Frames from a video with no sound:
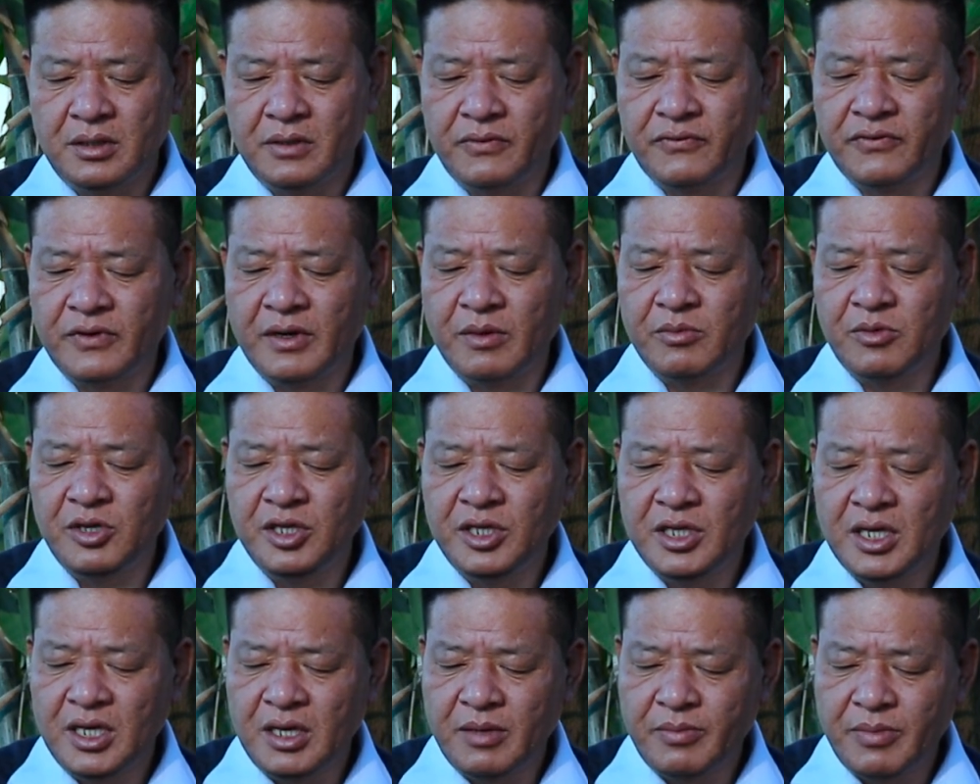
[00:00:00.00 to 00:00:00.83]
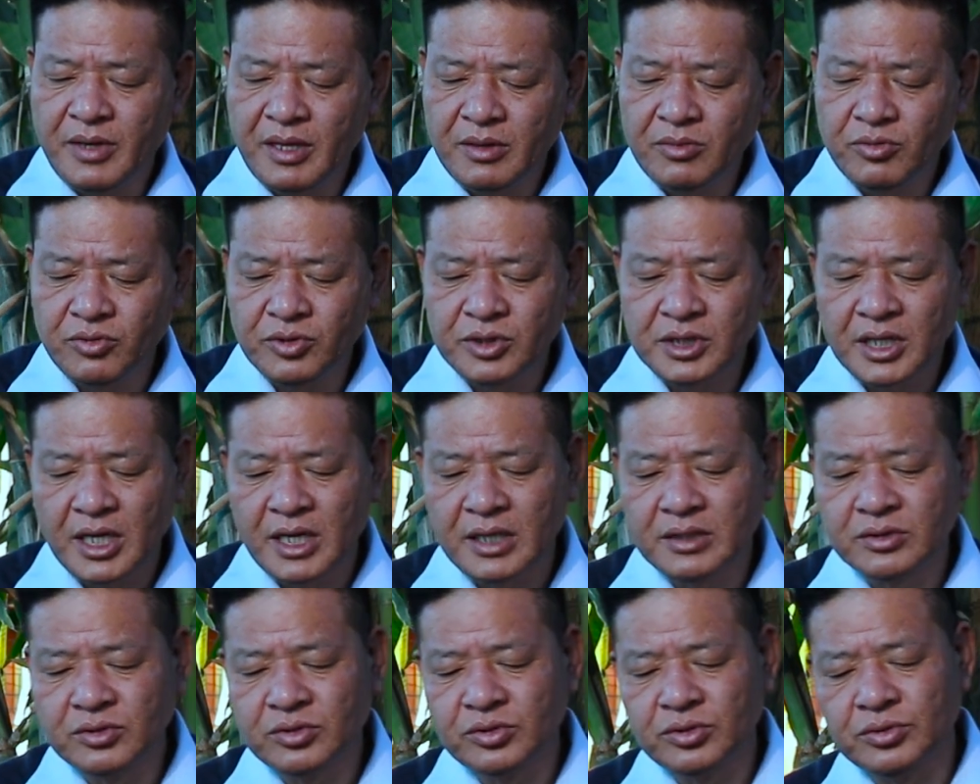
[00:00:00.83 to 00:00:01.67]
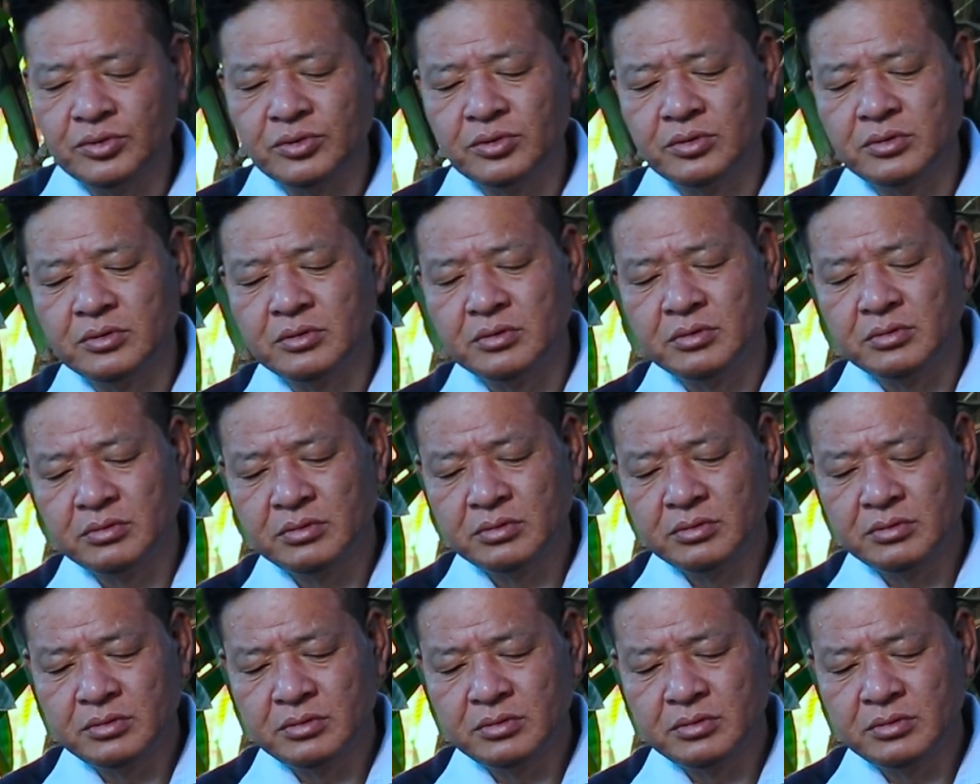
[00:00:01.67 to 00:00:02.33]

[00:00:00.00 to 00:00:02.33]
from India, Nepal, Bhutan to